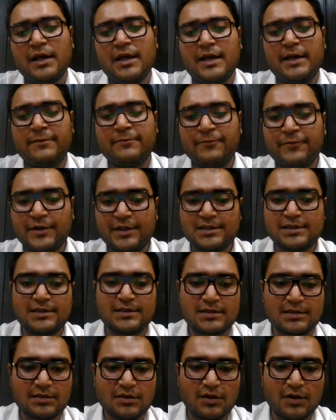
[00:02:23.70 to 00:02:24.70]

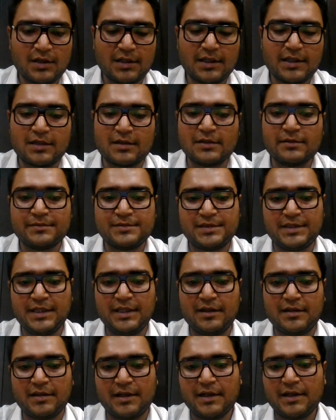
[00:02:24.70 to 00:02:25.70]
emphasis on the term
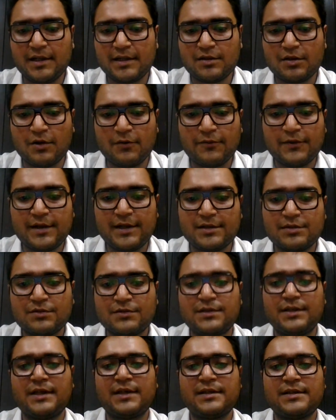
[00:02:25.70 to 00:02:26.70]
seat, it has often
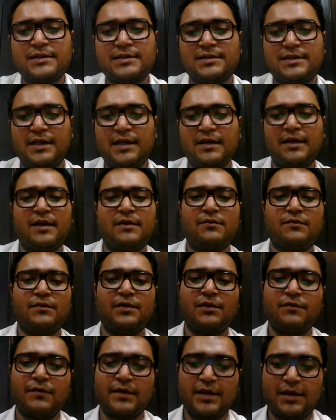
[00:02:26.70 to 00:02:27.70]
associated seat with
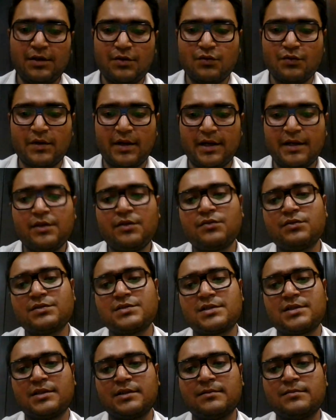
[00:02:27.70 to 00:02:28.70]
venue and
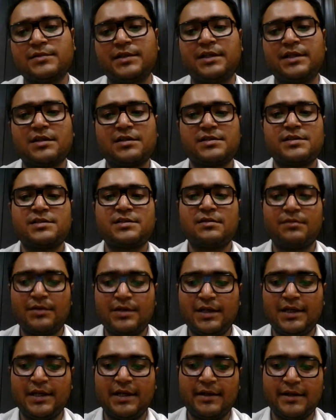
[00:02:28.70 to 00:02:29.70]
used terms
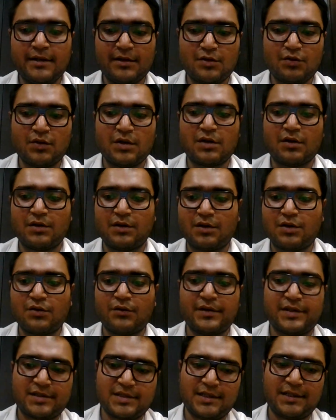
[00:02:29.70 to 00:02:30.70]
interchangeably, leading to a
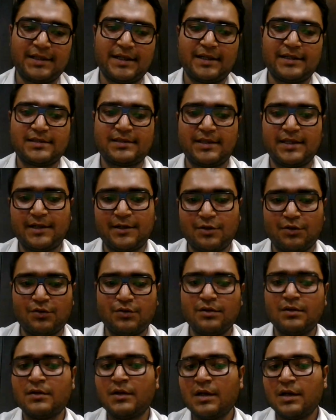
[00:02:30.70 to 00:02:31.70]
controversy that is yet to
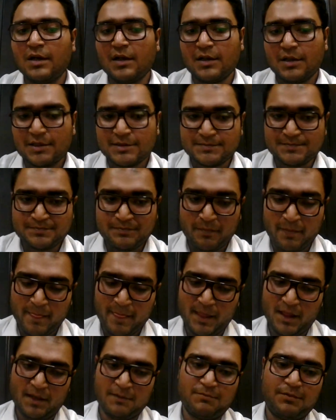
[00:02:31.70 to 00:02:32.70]

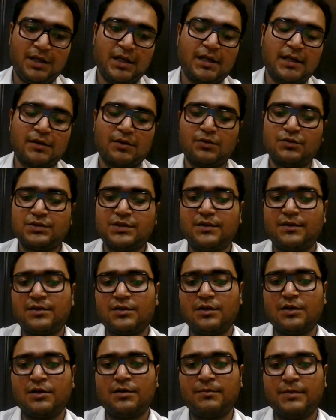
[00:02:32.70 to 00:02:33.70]
be conclusively
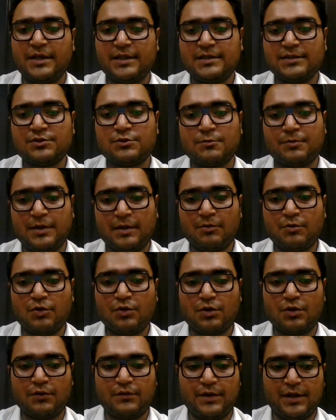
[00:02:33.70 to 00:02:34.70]
resolved by the Supreme
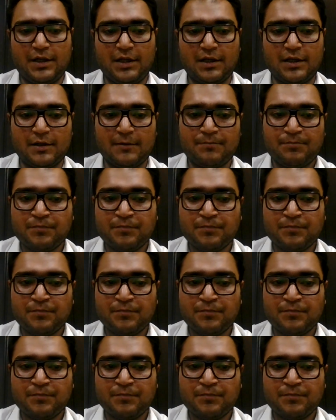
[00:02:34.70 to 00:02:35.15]
Court of India.